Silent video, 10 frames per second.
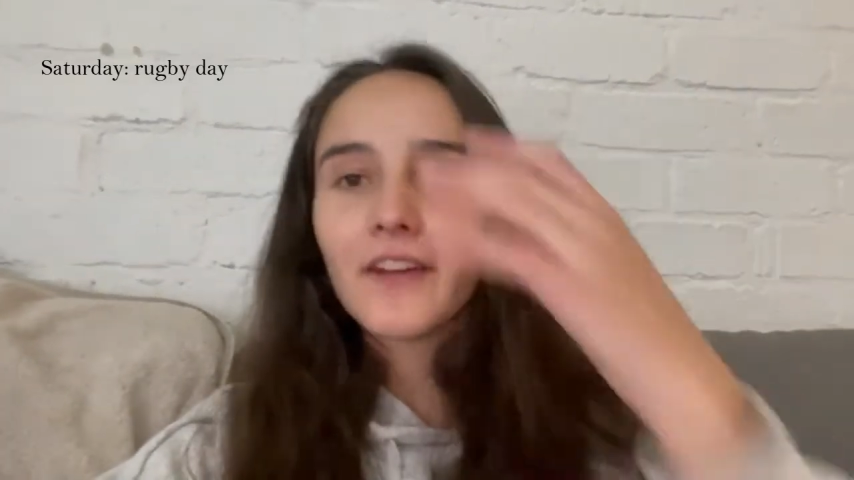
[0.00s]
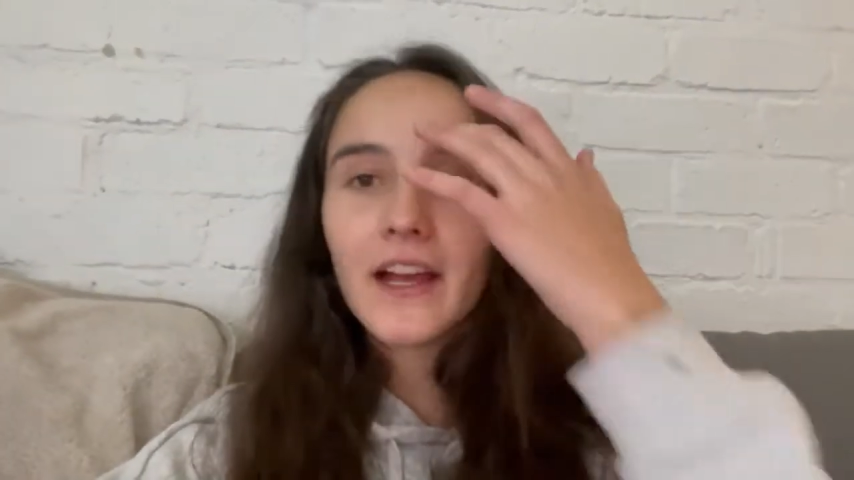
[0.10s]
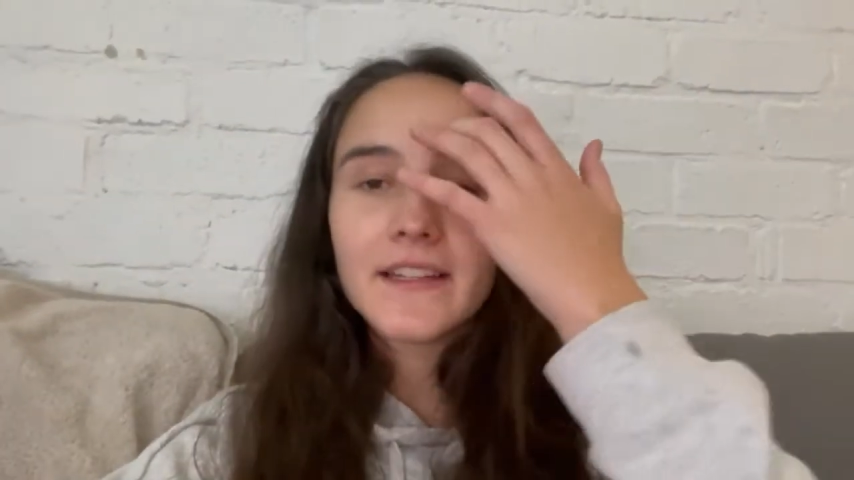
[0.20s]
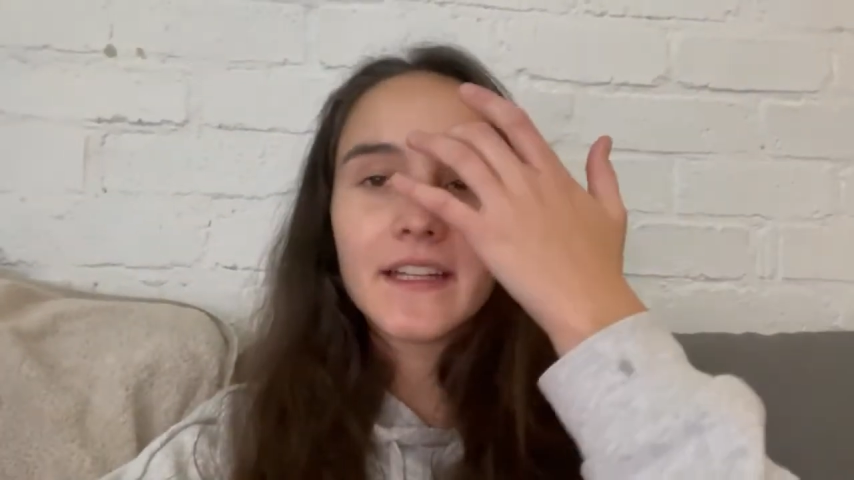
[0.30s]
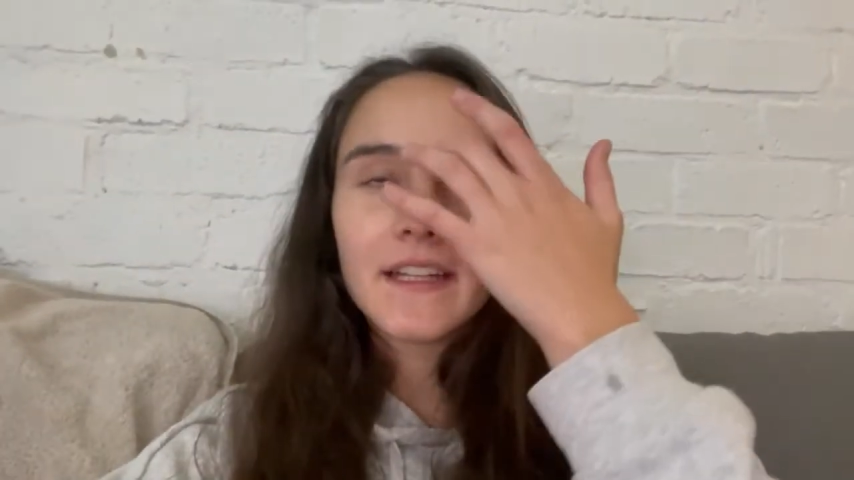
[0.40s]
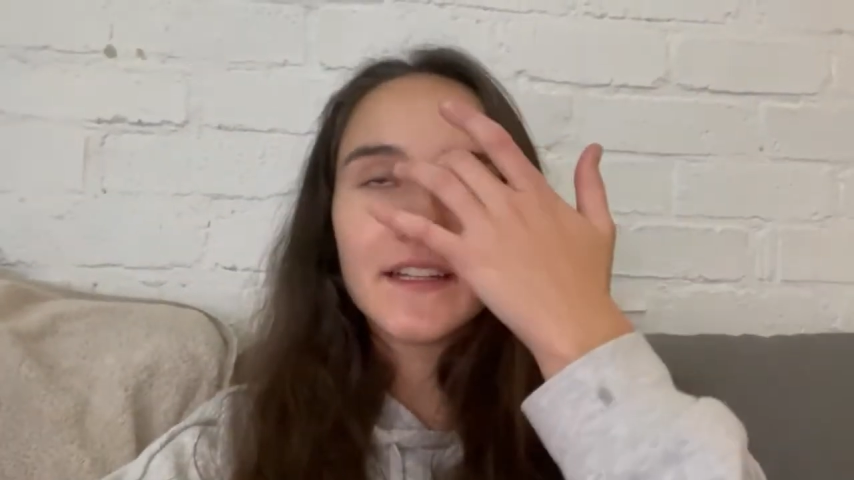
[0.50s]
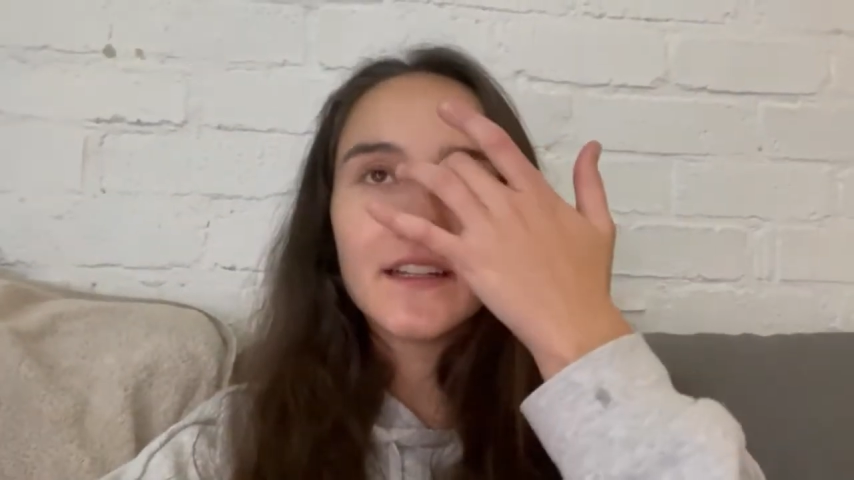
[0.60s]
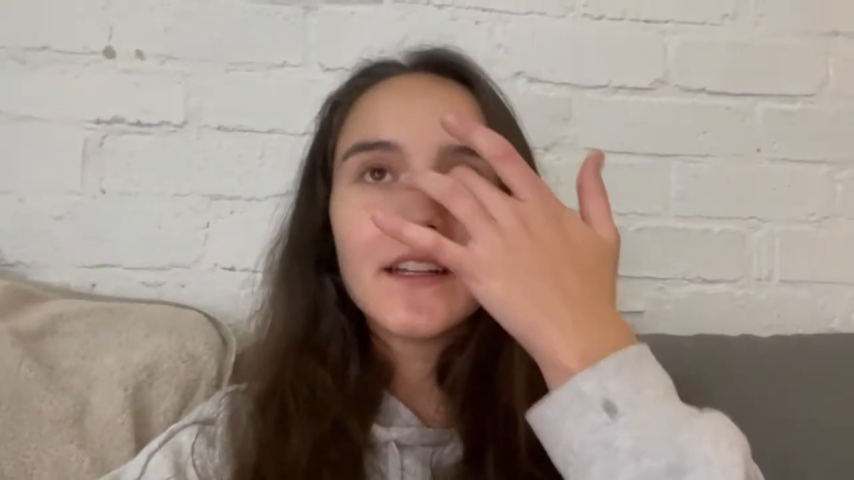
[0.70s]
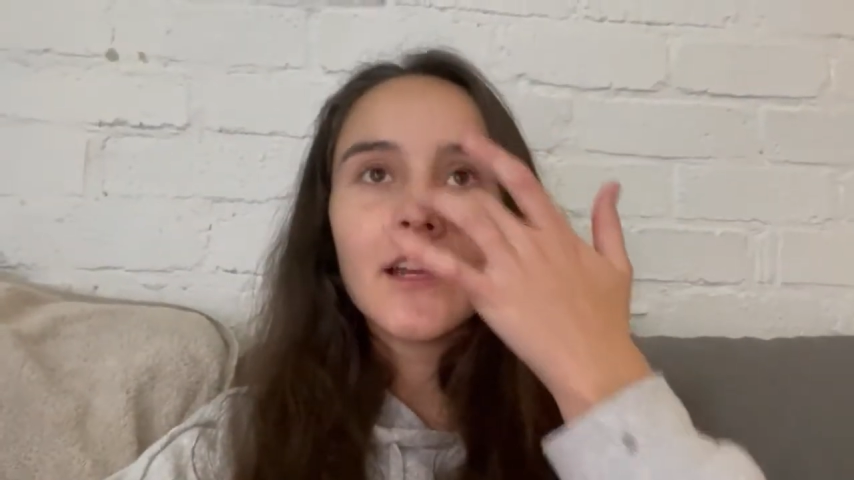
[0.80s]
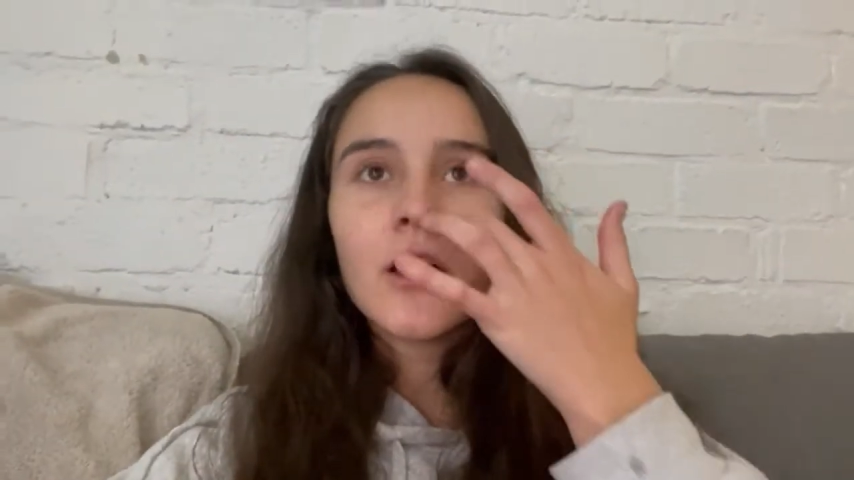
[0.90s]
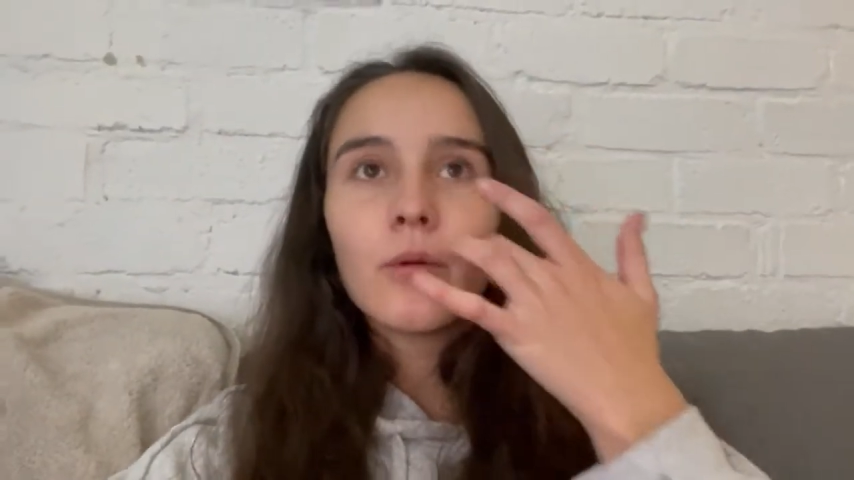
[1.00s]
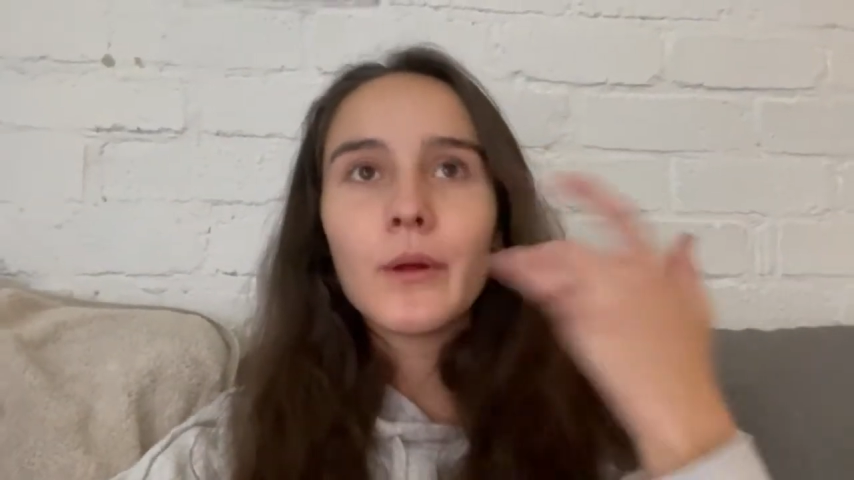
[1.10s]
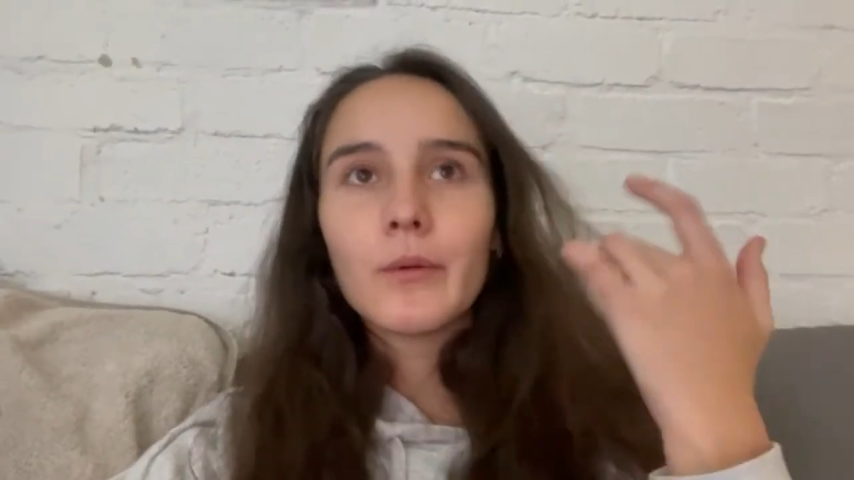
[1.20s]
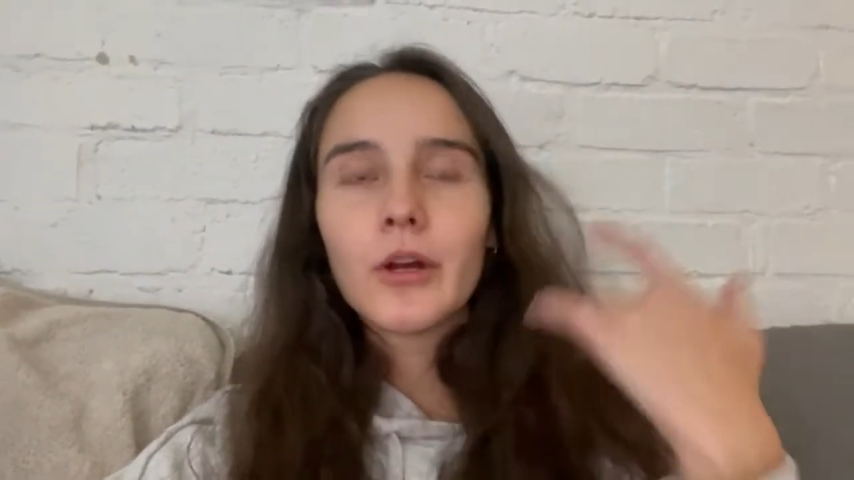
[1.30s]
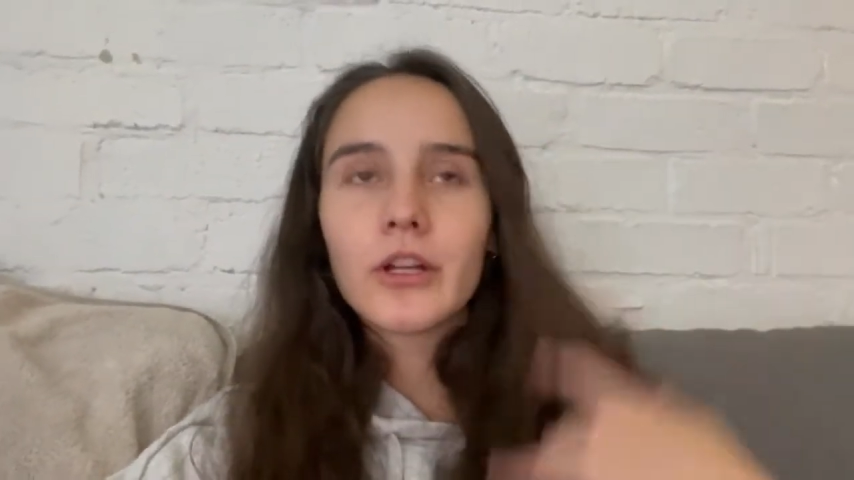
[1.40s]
And then we were